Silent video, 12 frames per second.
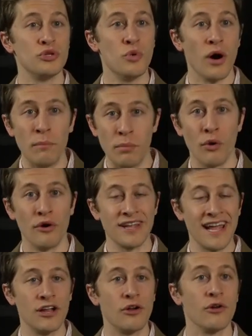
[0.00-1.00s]
abort
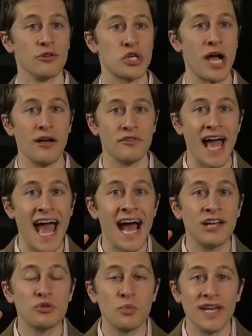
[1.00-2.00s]
a girl child,
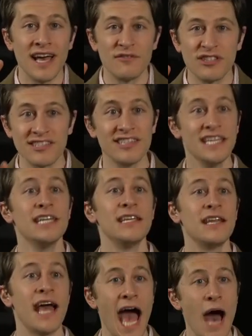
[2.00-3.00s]
as we have
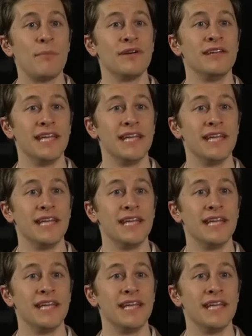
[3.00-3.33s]
seen happen